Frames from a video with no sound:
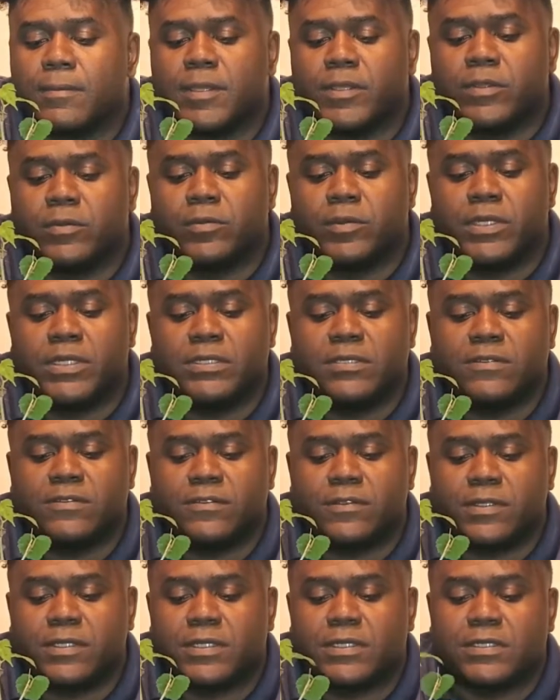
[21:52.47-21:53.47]
But the reason
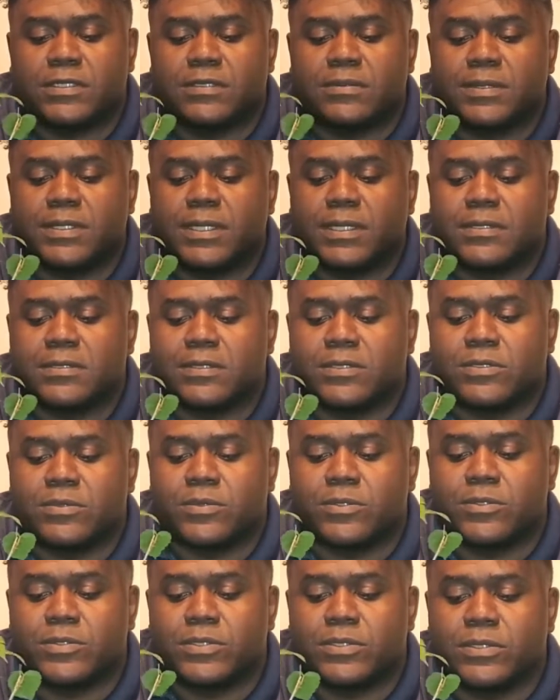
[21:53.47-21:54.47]
for this is because these
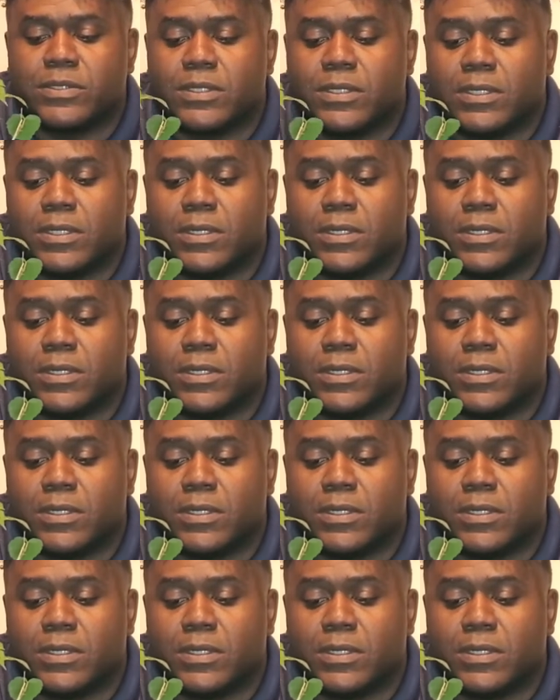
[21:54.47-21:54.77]
roots,